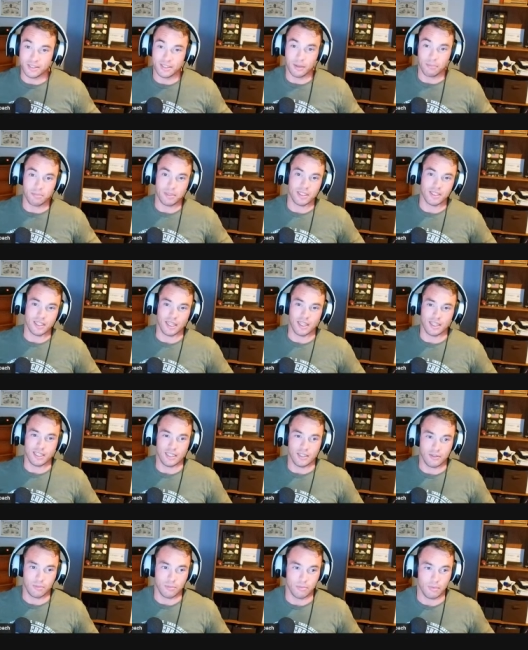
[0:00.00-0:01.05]
something that
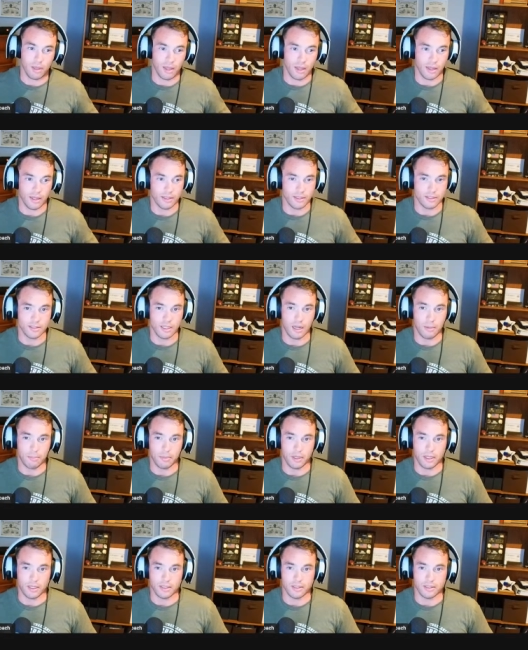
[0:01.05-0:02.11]
is this
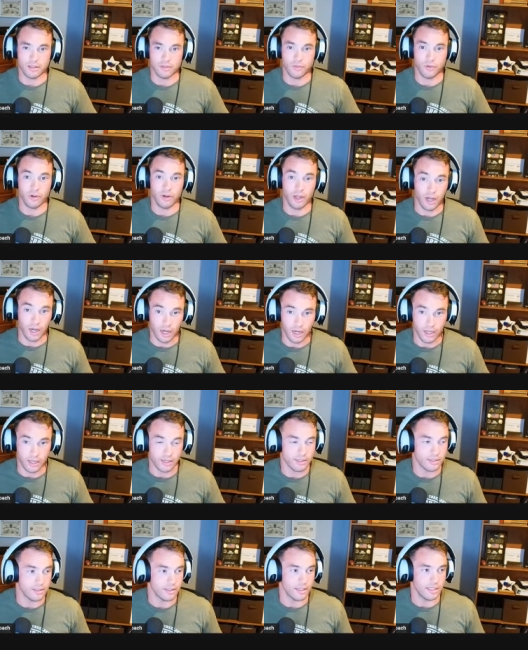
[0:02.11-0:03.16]
topic
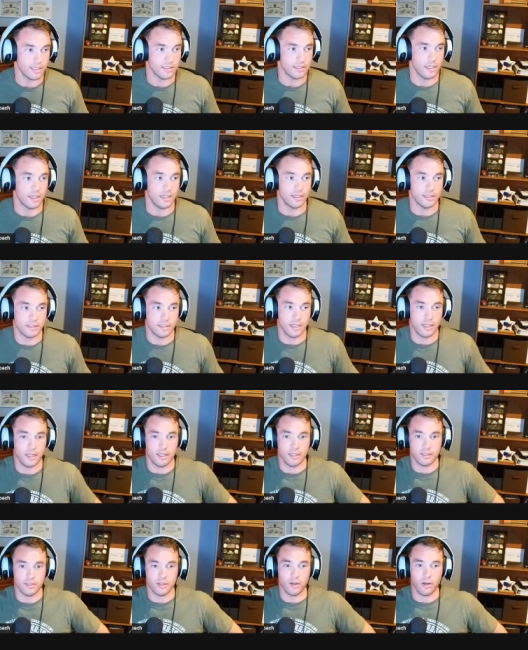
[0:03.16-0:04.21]
is very hot
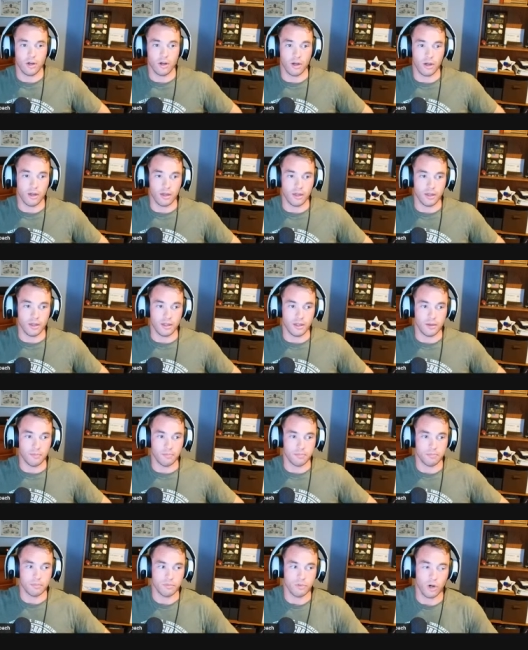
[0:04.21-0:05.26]
these days, and
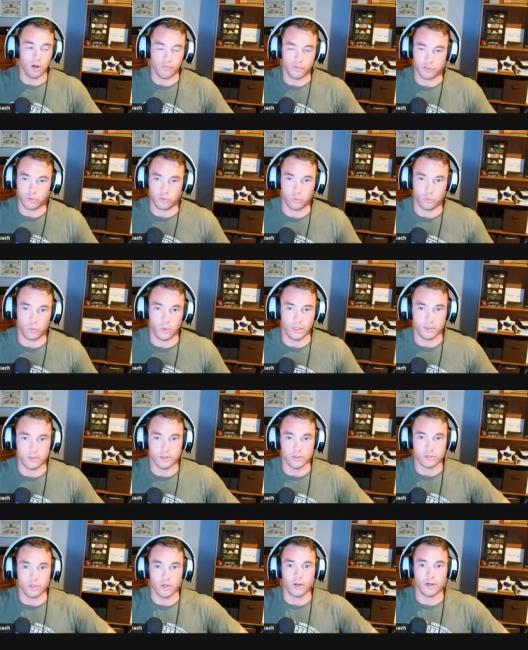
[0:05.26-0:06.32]

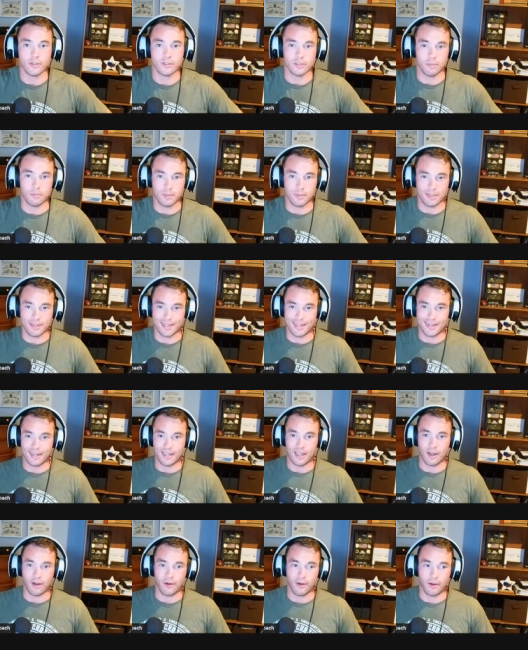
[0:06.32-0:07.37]
artificial sweeteners are
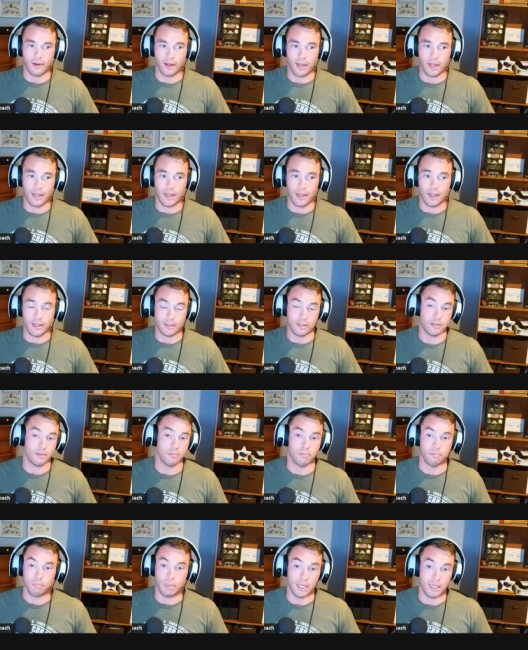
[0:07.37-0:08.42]
something that
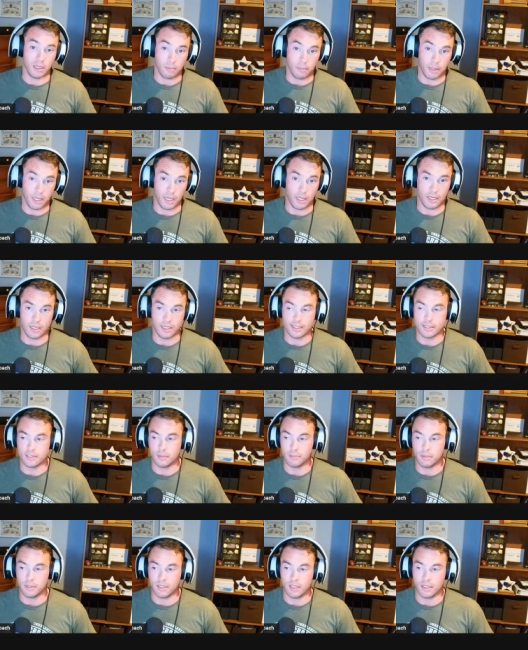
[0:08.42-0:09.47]
it's a big debate,
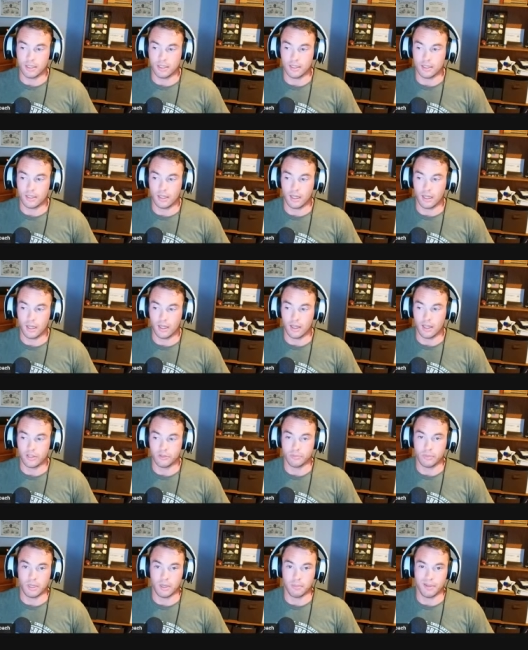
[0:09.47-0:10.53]
and it's something that
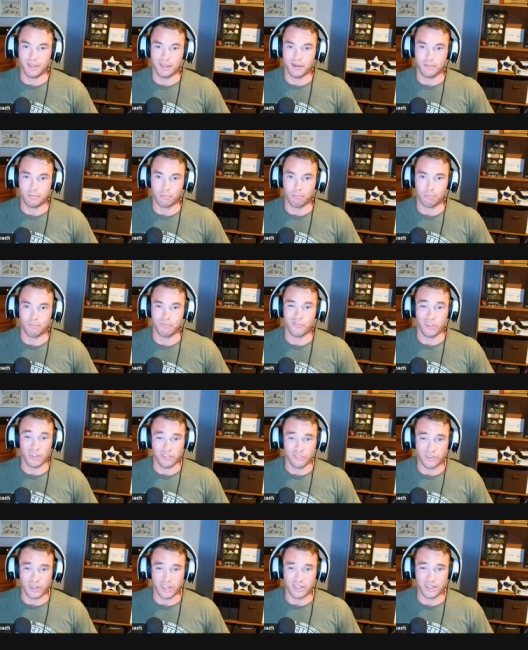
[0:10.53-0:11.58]
has been a bit
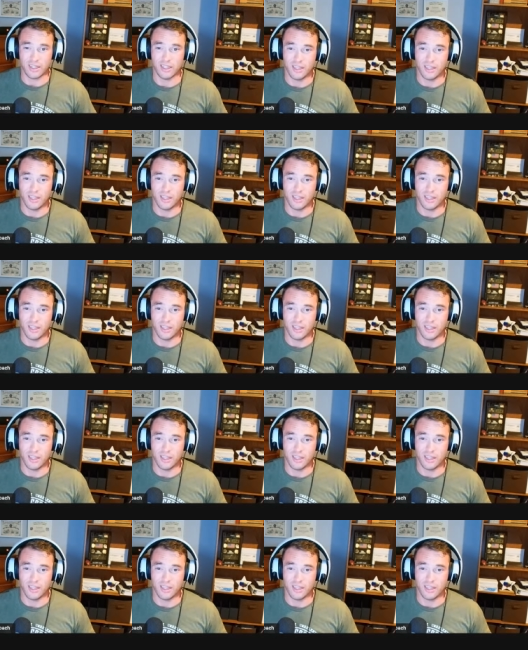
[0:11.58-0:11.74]
vilified.